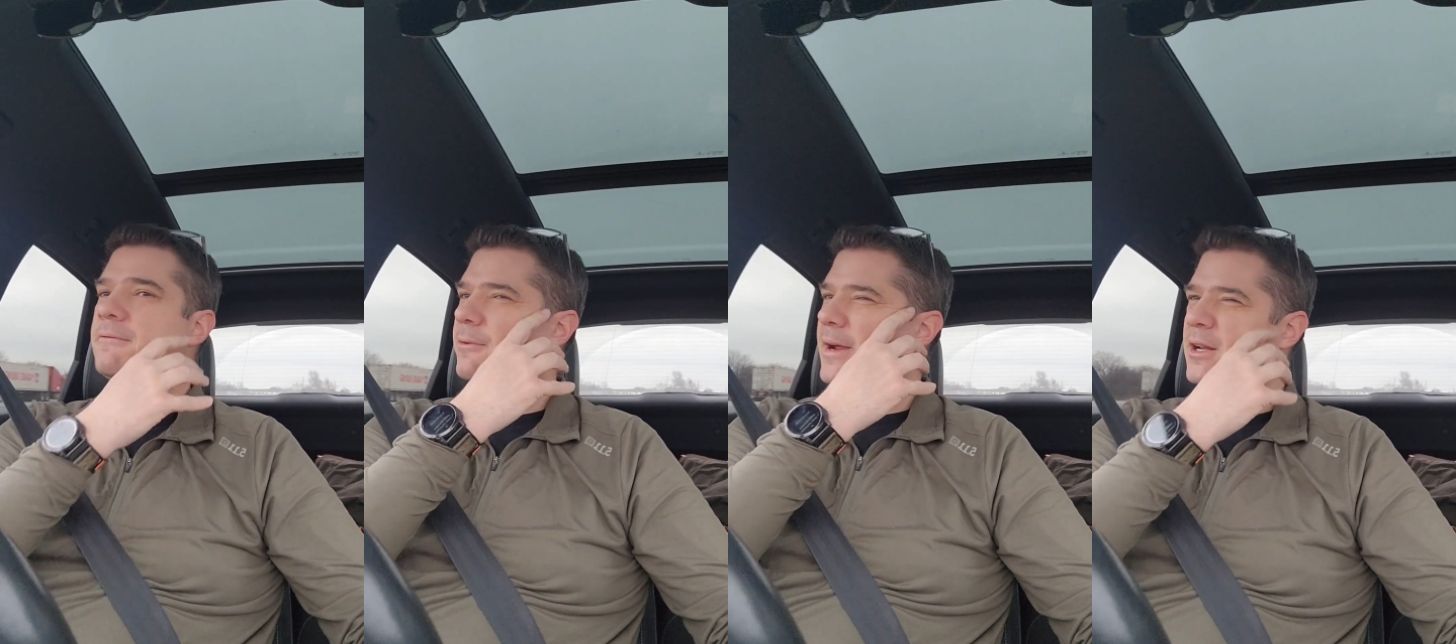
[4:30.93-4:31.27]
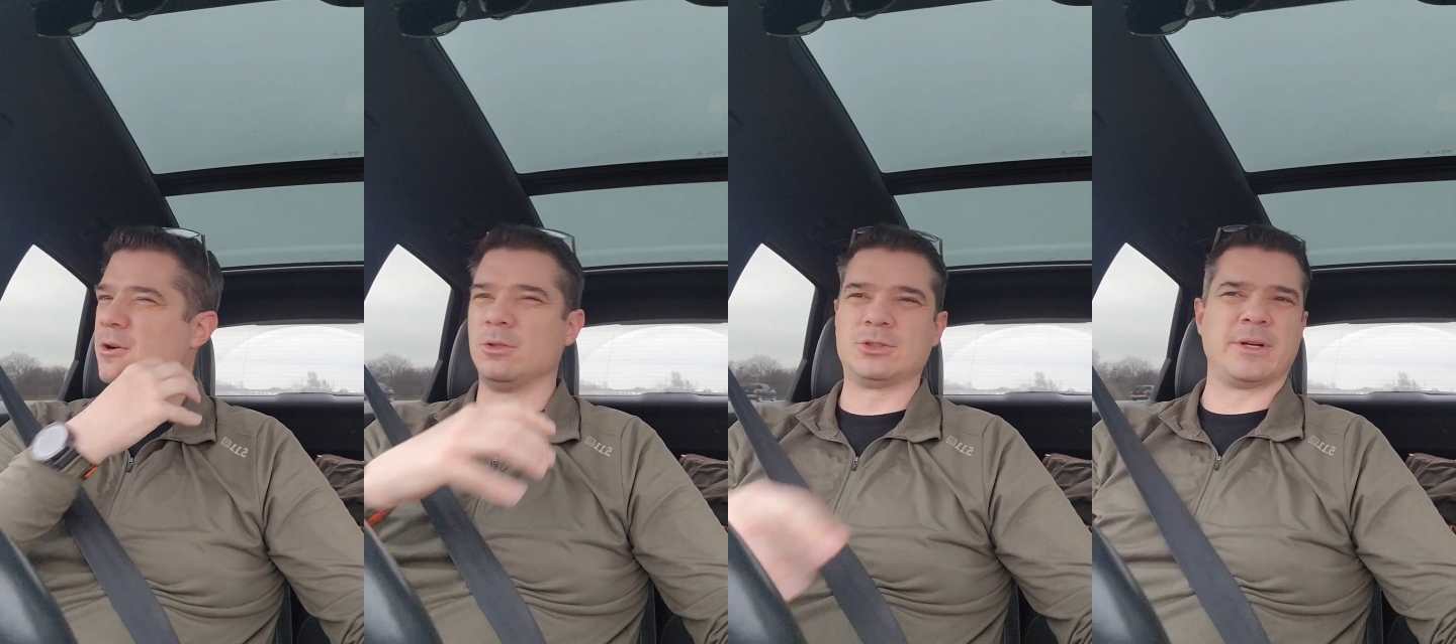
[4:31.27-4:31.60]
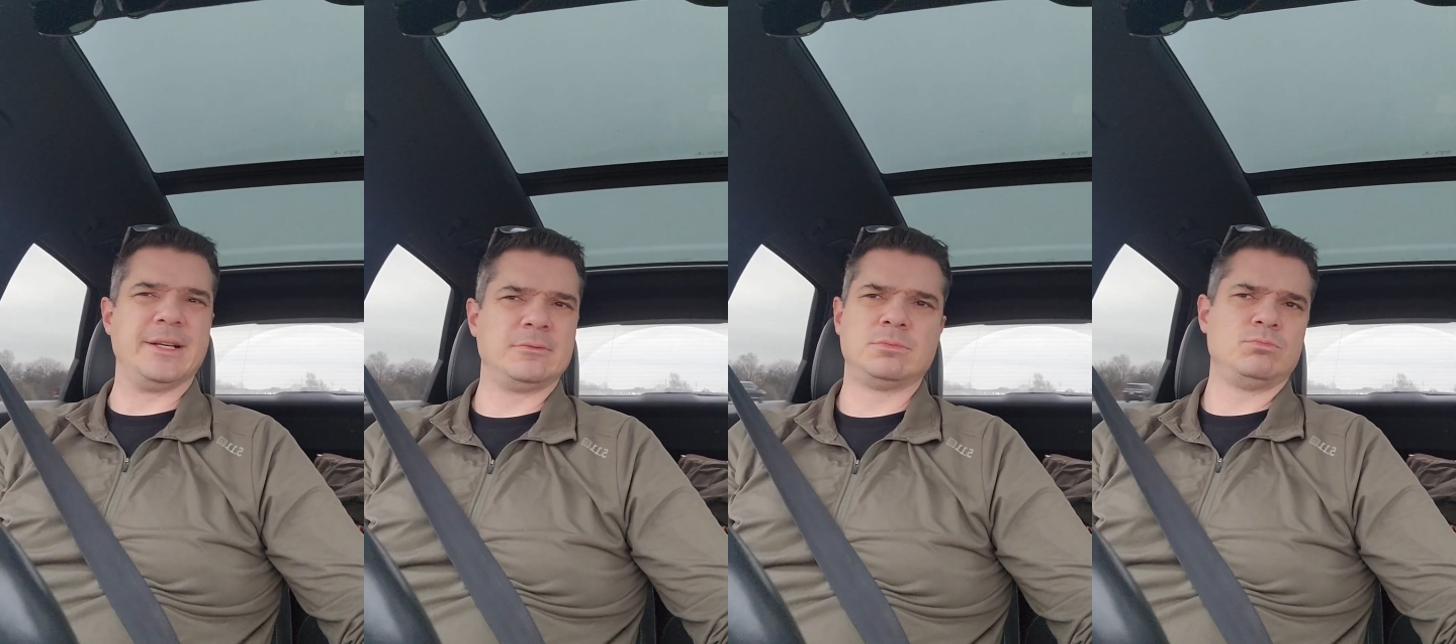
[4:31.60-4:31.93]
freight coal
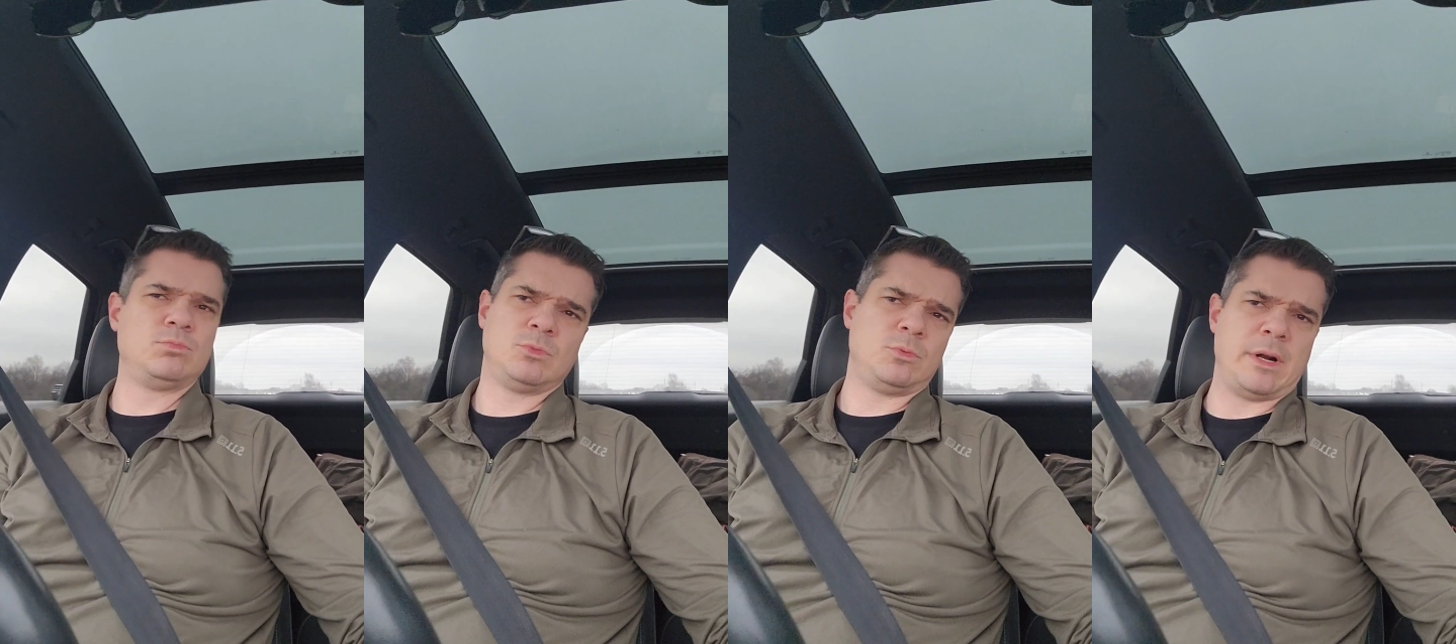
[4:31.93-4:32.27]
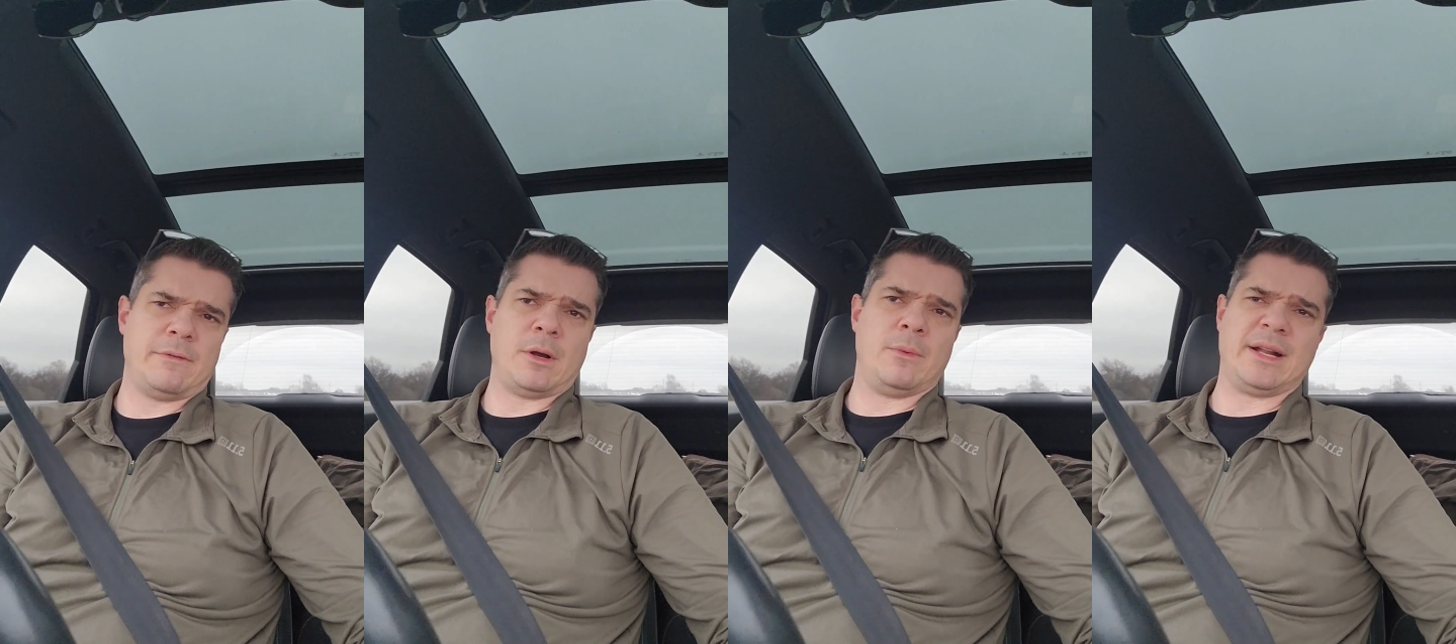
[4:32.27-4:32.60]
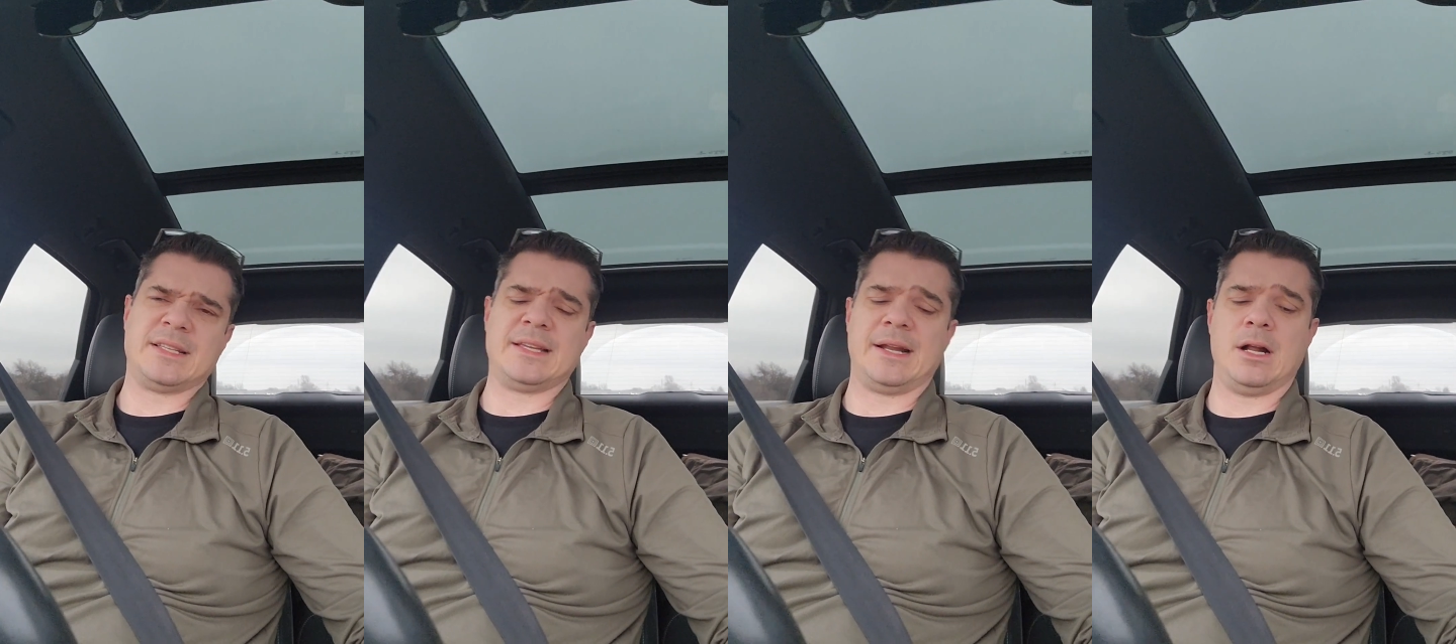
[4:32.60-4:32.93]
train, whatever I
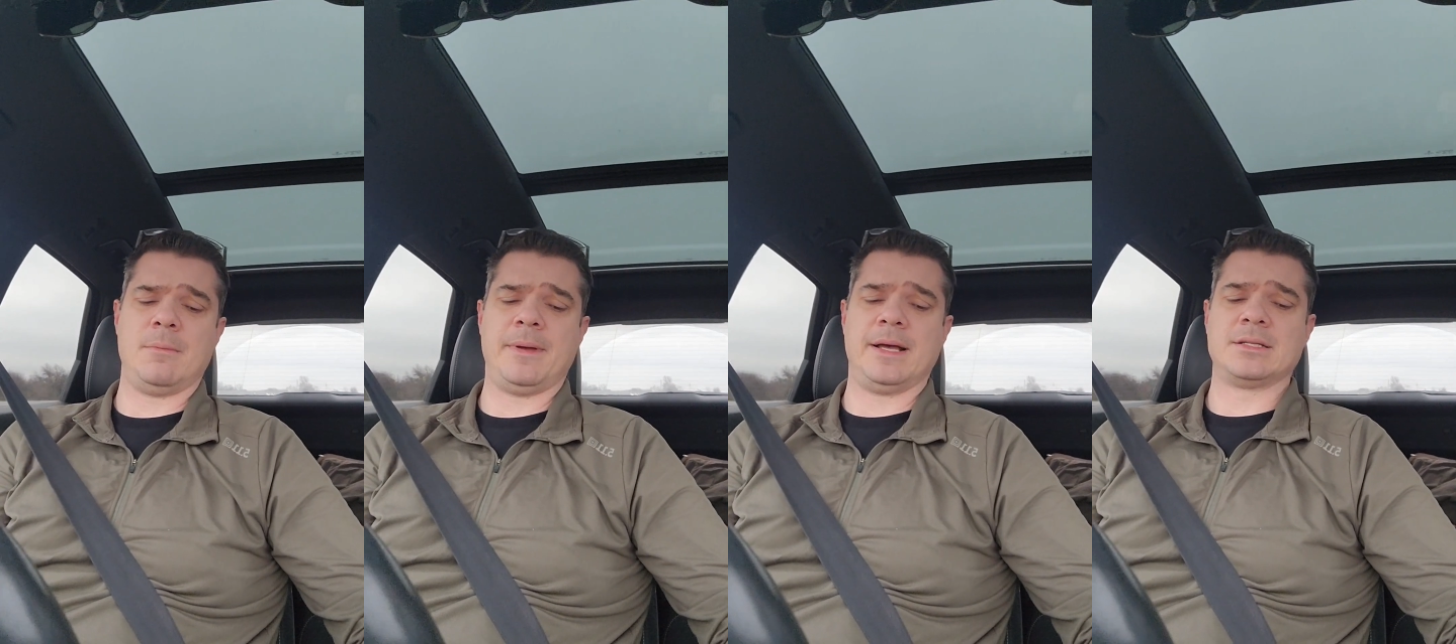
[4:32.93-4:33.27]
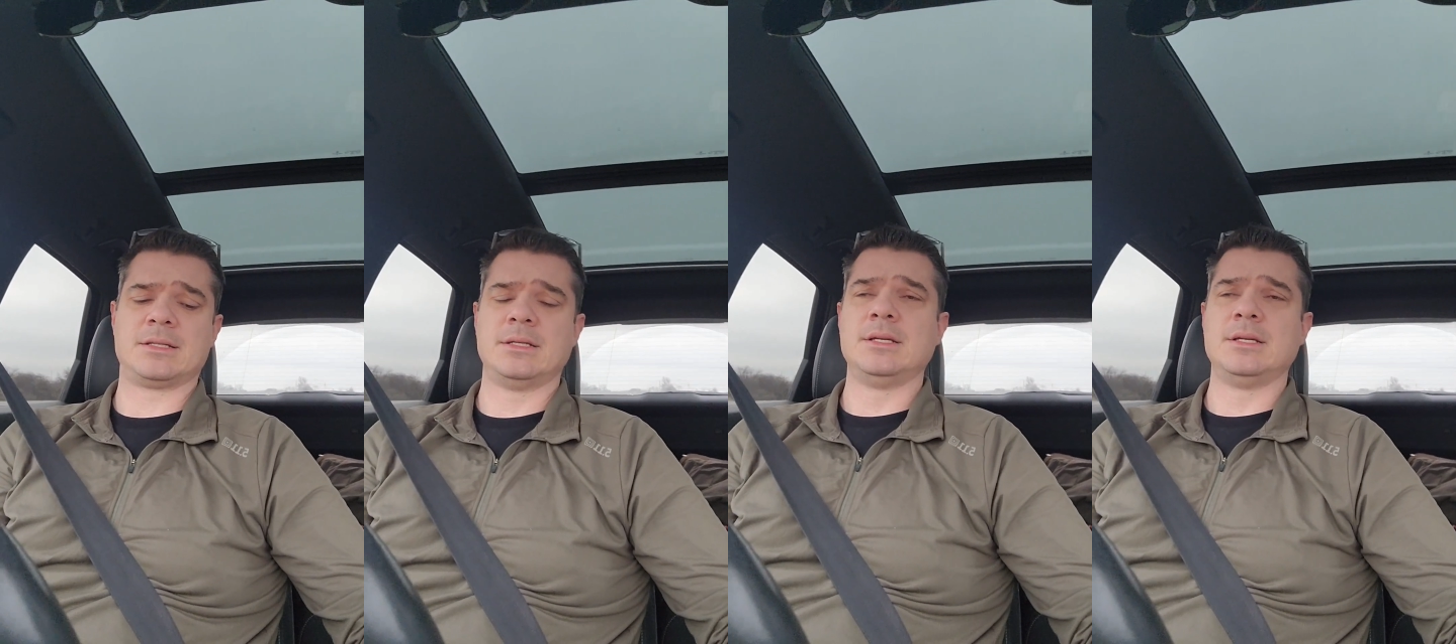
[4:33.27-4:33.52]
want to set it up as.